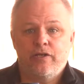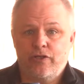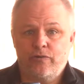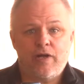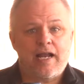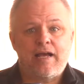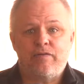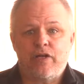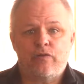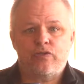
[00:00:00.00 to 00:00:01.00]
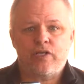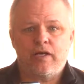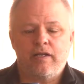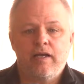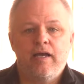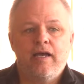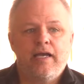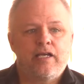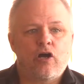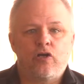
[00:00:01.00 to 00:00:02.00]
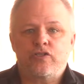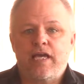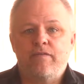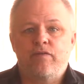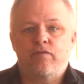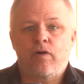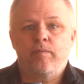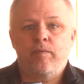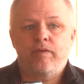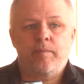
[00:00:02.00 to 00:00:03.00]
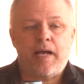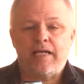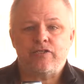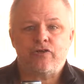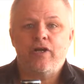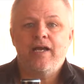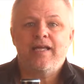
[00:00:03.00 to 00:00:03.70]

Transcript: Do you not have another son? He calls David from the pasture.